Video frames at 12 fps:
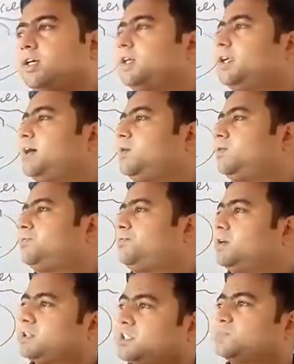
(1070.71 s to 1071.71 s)
Now
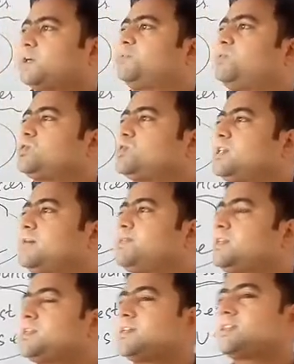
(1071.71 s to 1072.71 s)
for this purpose, the
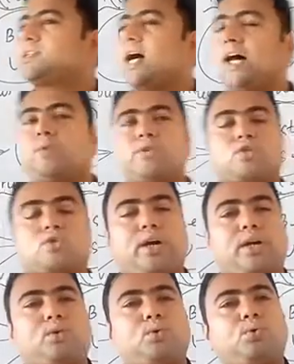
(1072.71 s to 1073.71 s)
business always
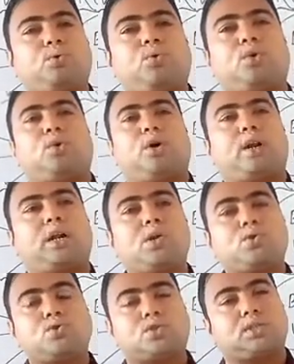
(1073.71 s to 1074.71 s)
try to
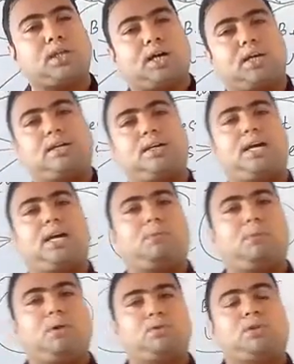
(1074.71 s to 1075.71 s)
reduce the
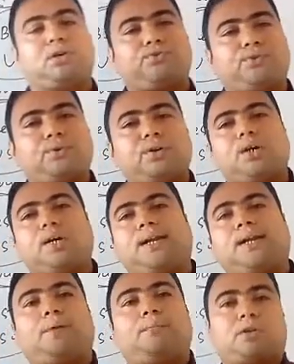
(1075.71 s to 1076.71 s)
amount of
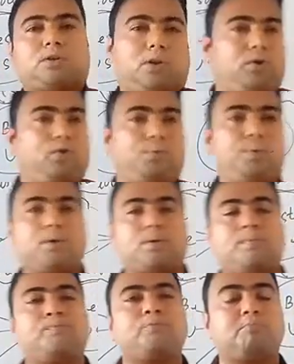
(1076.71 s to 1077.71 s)
labor turnover,
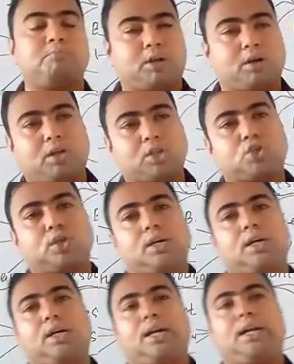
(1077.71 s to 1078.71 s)
because
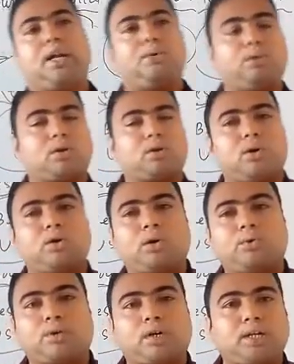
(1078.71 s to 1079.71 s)
labor
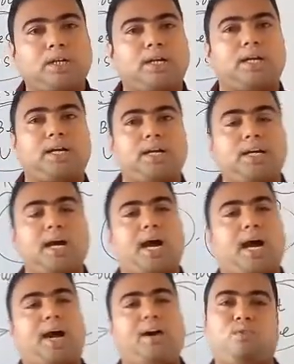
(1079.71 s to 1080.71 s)
turnover in
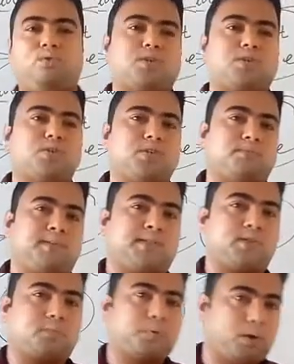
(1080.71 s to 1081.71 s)
India always is a
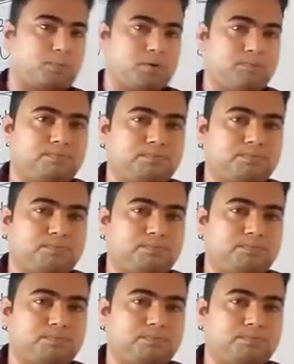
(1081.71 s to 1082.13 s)
major problem.